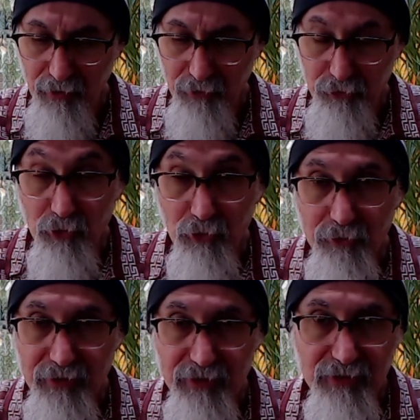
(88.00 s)
You're
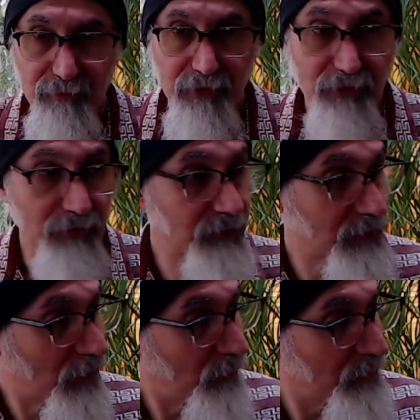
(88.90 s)
learning something, so you could
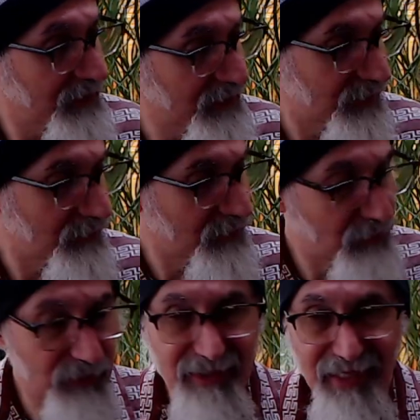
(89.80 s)
always
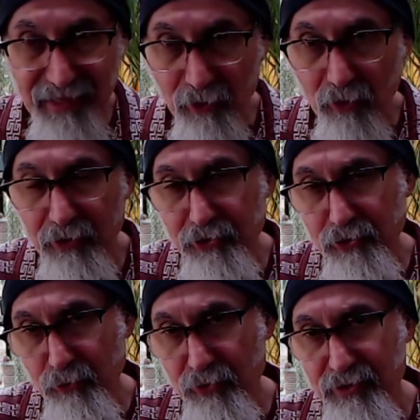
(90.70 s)
use that knowledge
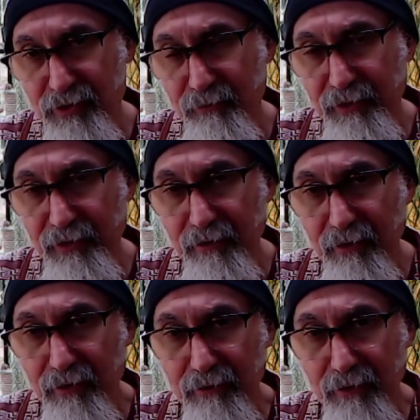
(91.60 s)
towards something,
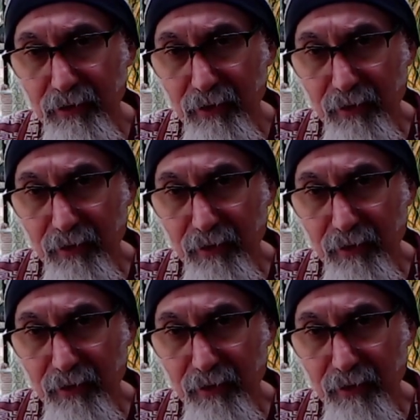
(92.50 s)
right?